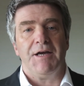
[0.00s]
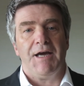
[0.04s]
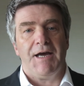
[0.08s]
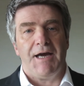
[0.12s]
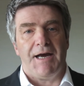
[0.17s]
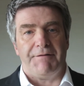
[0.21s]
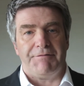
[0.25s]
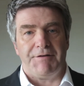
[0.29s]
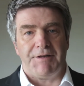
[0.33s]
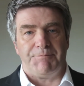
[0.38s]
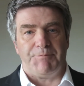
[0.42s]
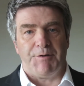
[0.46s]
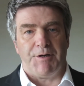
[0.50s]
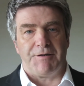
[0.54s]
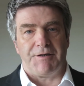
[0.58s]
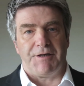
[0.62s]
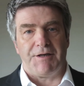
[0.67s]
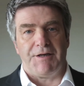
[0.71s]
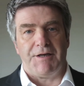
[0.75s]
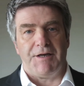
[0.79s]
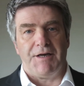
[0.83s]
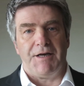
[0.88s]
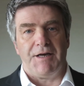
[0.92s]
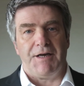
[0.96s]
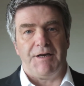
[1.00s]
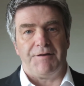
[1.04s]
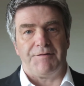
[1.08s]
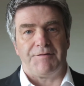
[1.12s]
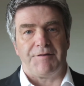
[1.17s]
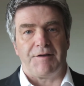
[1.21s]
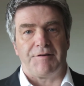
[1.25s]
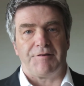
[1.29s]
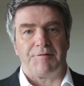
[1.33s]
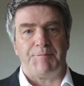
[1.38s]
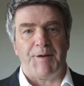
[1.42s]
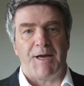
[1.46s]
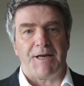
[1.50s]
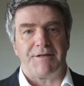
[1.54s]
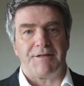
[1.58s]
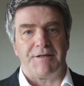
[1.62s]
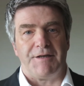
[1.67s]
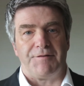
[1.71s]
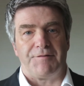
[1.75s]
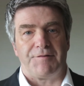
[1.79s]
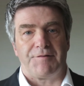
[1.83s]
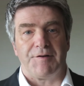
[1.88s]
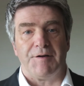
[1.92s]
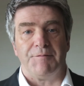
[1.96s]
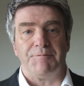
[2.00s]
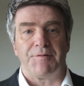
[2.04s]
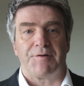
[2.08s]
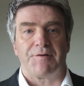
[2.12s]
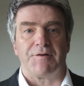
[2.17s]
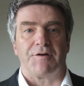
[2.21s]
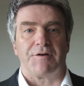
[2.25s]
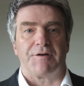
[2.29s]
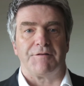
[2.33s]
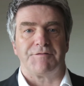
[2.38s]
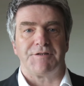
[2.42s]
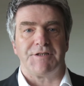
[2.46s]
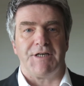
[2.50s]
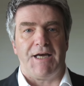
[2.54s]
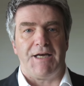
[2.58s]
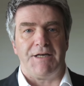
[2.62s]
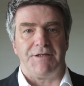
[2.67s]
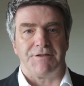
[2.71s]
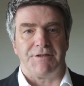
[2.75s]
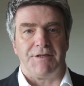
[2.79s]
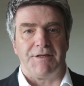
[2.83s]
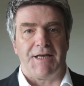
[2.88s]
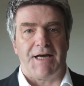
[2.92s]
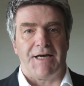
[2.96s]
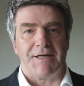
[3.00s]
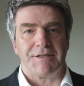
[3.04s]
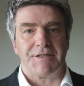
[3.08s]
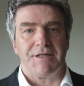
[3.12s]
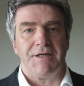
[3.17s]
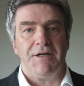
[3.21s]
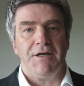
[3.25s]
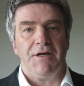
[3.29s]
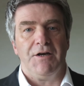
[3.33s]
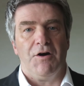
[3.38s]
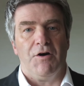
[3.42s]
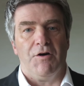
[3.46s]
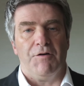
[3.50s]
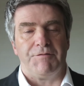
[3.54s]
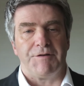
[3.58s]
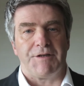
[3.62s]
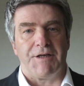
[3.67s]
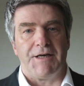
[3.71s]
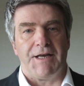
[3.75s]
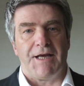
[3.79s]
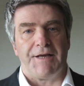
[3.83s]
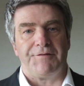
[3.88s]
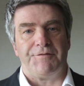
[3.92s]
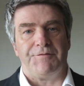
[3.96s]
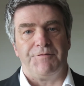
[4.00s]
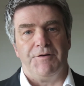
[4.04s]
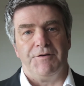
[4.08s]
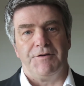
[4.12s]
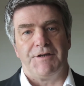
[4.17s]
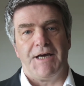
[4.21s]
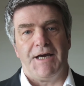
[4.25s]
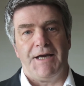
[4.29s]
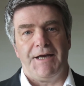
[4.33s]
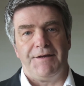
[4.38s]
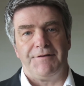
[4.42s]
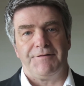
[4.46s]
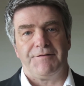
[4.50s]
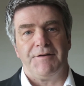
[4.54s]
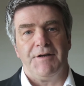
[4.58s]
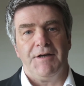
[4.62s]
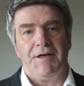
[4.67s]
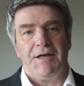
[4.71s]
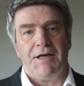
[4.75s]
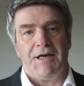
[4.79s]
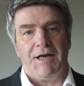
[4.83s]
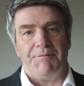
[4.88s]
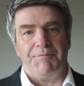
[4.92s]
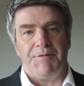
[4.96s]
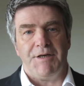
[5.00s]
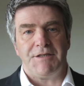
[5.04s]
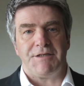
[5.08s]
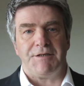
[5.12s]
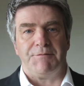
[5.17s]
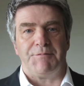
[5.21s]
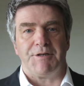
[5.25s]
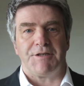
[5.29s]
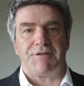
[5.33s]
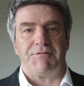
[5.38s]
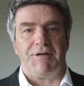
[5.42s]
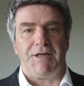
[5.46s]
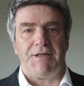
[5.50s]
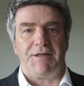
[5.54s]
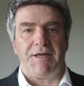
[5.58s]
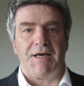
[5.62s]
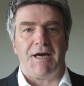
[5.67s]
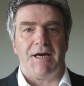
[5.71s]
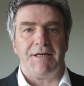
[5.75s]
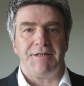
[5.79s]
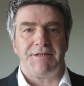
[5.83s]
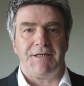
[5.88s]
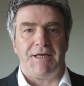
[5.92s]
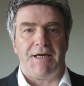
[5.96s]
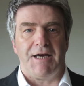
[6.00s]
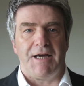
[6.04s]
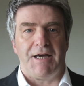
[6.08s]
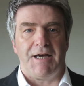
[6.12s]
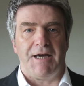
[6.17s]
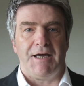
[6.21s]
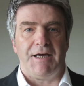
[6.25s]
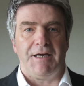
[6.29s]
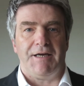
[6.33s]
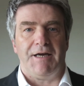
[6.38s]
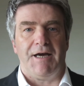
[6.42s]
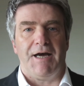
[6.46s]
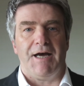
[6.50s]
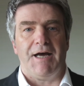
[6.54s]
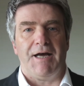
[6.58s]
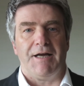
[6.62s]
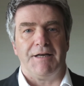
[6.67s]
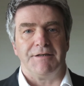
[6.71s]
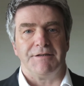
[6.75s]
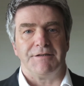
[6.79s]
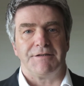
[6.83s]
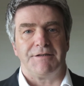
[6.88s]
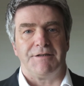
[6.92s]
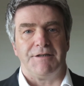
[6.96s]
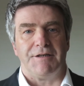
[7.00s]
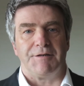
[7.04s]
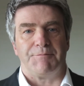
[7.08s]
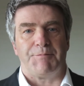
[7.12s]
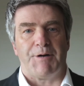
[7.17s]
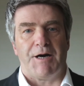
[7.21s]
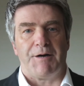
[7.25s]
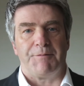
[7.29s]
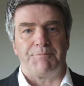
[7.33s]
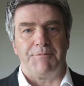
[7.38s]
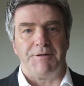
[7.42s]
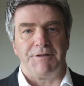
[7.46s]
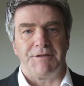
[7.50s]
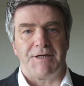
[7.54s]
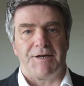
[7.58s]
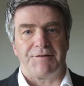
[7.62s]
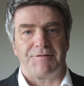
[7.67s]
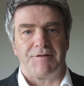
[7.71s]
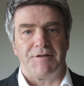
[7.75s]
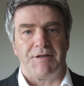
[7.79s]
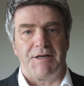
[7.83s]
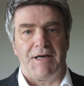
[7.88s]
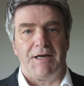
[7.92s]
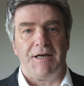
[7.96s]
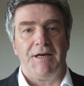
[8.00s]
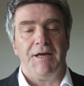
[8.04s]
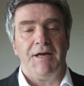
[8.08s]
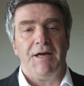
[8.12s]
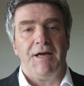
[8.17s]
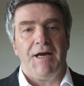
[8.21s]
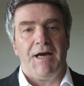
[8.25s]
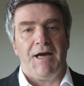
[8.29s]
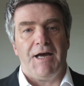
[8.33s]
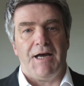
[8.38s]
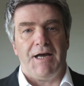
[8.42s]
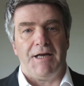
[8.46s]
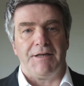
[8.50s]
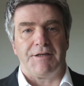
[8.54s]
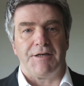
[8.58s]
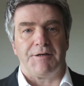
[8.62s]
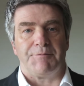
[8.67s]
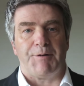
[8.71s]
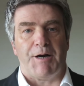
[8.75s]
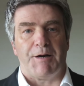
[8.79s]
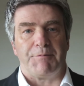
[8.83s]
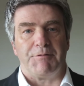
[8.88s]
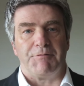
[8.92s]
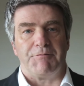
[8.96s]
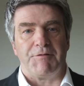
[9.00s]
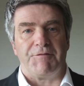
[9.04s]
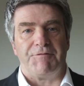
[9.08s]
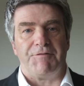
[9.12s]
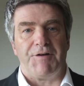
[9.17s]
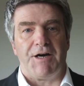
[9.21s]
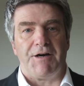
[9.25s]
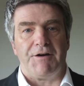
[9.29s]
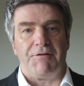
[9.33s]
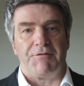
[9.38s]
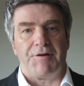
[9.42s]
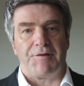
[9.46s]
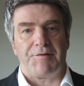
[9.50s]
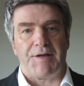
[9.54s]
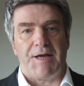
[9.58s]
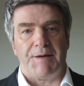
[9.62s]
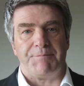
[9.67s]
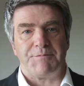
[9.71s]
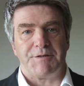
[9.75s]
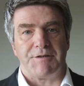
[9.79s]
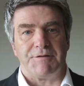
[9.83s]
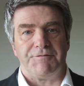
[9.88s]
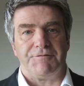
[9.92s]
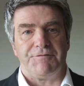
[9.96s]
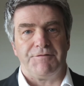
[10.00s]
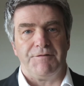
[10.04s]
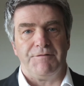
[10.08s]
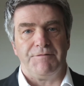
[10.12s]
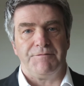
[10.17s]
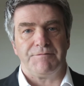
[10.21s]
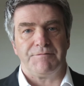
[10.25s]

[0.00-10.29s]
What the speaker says: Everybody is expecting some sort of change in that over the next few days. A meeting between the ITAA and the department yesterday, the department were very receptive.